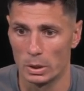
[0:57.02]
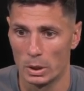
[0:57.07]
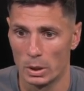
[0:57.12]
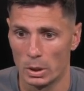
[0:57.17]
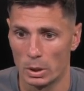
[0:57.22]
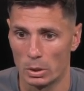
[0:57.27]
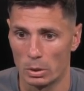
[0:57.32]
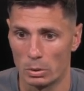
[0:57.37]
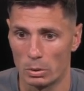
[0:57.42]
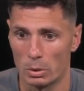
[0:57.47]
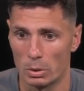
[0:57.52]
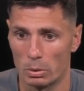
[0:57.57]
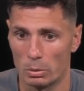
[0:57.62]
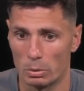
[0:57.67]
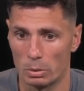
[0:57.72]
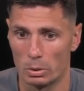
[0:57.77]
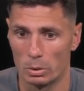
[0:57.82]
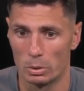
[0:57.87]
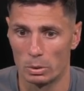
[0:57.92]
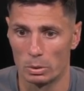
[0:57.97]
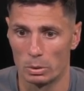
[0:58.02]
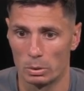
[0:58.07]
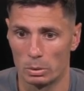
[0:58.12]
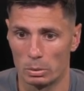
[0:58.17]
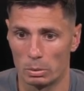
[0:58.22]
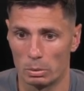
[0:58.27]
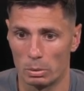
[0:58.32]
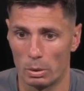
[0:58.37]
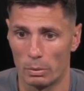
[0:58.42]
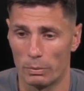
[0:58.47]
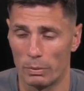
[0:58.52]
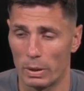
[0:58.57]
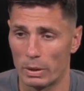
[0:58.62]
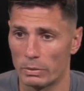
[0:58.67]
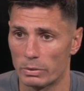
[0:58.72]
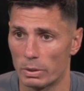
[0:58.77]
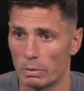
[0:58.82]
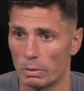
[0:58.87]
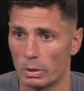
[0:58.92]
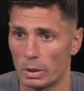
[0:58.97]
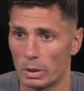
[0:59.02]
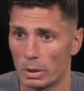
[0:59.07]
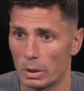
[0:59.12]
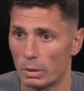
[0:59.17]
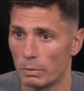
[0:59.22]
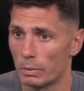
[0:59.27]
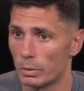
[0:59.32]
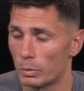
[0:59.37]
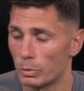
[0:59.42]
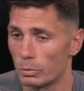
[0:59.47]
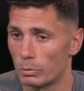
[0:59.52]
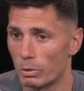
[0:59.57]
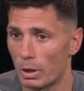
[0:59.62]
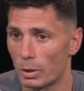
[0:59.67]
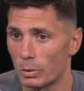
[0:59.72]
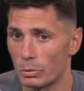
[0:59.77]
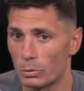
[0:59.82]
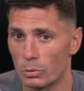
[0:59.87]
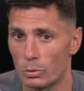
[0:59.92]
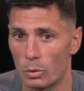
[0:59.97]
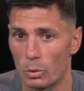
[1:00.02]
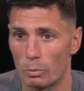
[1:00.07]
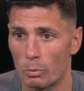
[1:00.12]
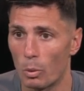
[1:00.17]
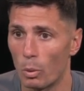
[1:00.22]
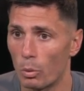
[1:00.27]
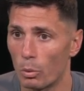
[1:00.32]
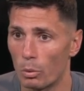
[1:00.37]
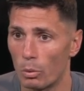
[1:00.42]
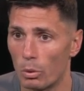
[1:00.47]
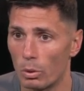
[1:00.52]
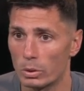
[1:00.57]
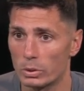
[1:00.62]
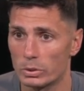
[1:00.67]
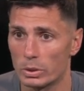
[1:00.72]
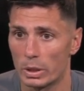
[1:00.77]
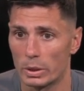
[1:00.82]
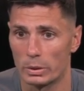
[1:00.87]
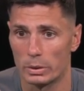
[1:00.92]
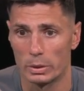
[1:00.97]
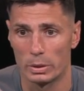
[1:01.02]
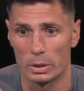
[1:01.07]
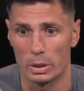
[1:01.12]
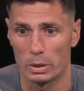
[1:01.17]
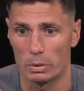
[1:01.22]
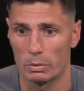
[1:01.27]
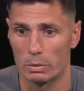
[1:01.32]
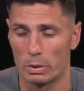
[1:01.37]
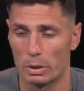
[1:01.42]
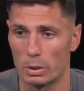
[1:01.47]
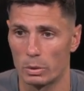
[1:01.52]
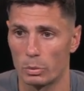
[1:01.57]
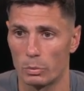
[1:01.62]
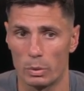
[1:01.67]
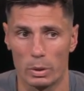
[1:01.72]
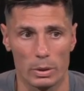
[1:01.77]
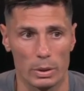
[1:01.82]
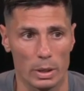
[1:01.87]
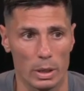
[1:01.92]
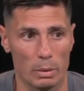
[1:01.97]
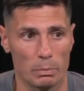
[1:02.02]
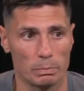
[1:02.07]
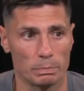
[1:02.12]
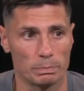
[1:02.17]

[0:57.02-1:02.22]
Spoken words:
you know, offensively, even to try to score more goals and at the end of the day to win the game.